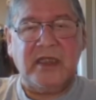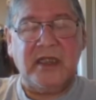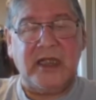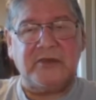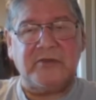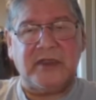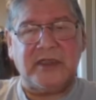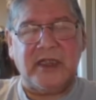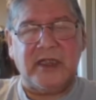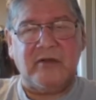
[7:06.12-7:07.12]
And that's what
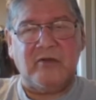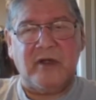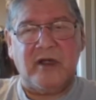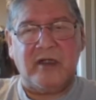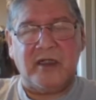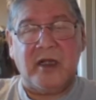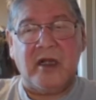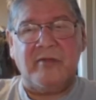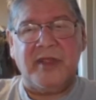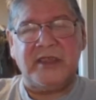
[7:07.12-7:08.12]
our,
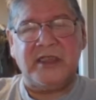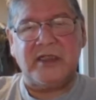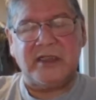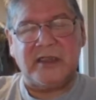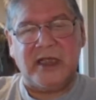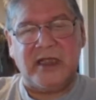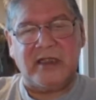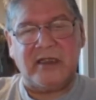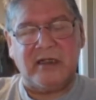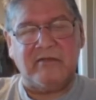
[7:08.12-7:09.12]
our basic
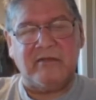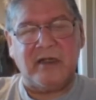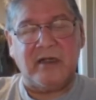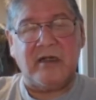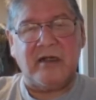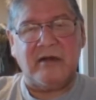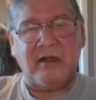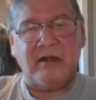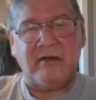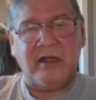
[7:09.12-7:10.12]
understanding of uh, our,
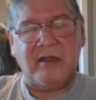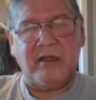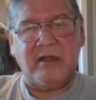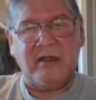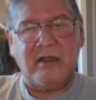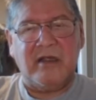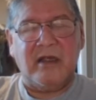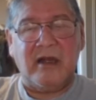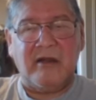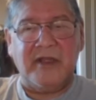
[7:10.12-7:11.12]
our, uh,
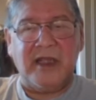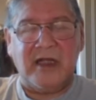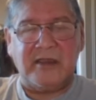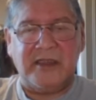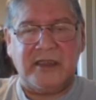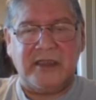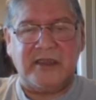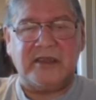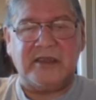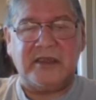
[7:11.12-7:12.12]
our reality
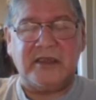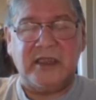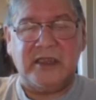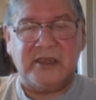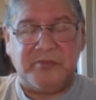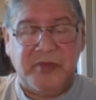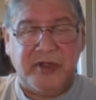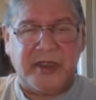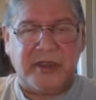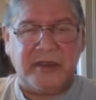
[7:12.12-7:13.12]
is
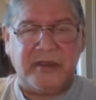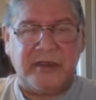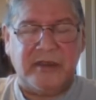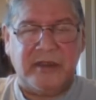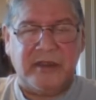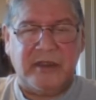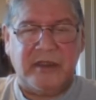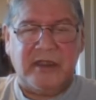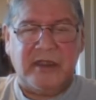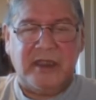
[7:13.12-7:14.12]
spirit.
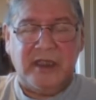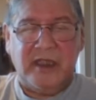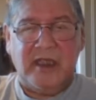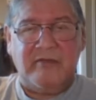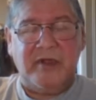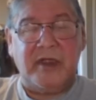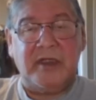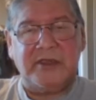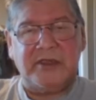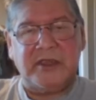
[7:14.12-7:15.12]
Every
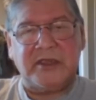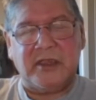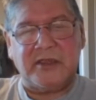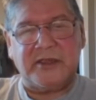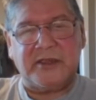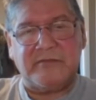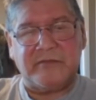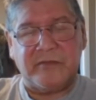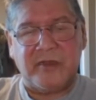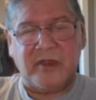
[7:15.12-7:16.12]
indigenous culture
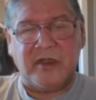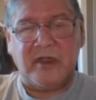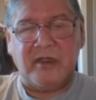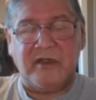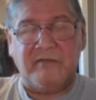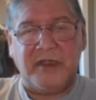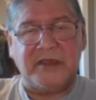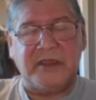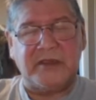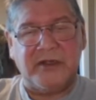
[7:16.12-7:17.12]
on the
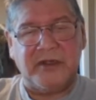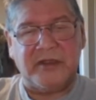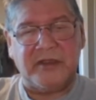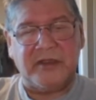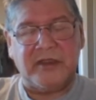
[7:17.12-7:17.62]
face of this earth